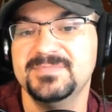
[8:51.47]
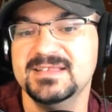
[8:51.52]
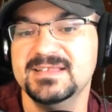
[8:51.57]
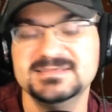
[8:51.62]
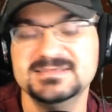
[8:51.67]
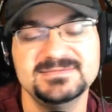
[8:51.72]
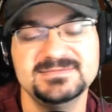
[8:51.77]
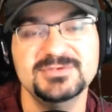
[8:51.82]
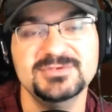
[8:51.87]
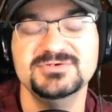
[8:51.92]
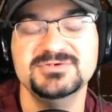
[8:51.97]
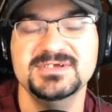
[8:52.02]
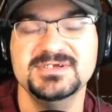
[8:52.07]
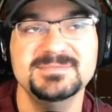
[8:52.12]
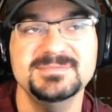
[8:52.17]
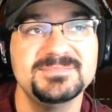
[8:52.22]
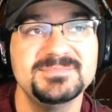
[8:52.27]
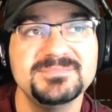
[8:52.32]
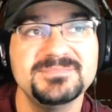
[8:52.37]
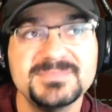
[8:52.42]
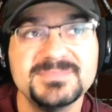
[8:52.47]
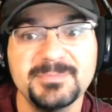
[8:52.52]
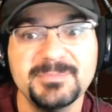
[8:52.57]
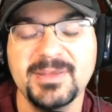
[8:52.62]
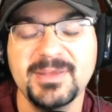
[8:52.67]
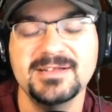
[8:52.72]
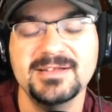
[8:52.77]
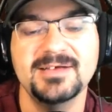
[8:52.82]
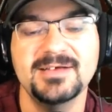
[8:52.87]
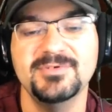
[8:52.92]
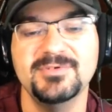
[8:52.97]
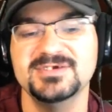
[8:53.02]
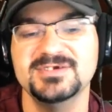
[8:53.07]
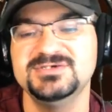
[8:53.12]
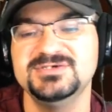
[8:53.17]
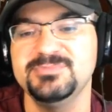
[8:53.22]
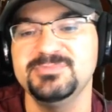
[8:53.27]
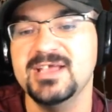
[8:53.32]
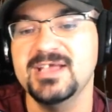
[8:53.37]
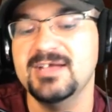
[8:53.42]
Those are, depending on
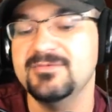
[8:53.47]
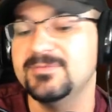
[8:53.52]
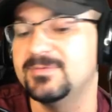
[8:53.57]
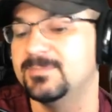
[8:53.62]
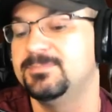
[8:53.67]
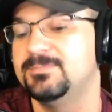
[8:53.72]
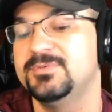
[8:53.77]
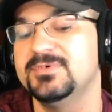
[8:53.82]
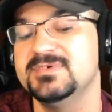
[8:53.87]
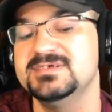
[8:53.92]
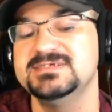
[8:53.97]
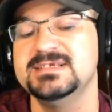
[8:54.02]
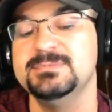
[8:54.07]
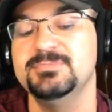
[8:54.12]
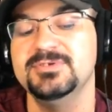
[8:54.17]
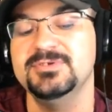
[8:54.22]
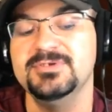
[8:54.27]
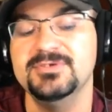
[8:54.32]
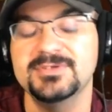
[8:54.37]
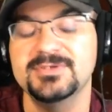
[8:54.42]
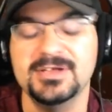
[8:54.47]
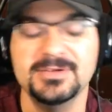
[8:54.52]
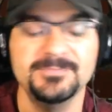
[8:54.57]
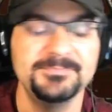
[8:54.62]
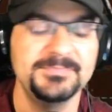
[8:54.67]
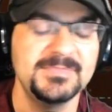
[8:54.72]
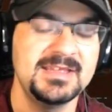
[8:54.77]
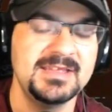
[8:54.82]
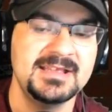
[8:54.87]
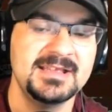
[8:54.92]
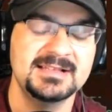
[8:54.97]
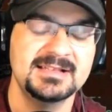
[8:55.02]
what ship you have, are pretty simple to do alone.